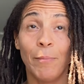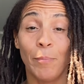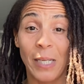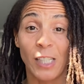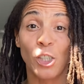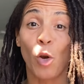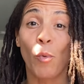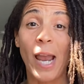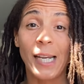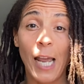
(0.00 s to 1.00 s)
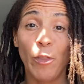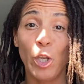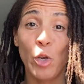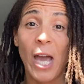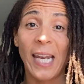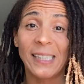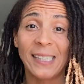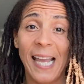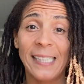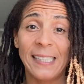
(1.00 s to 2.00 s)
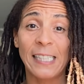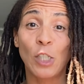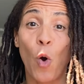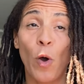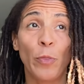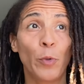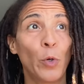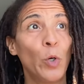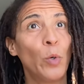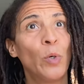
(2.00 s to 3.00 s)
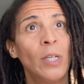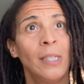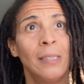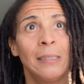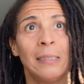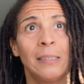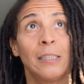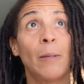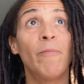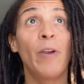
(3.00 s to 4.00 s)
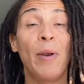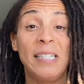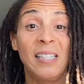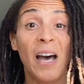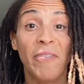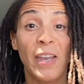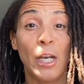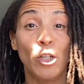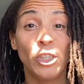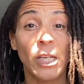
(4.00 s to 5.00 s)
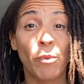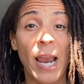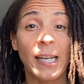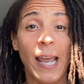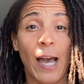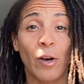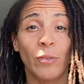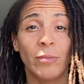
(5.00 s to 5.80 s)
because you know right now the United States is going through some very tough energy right now.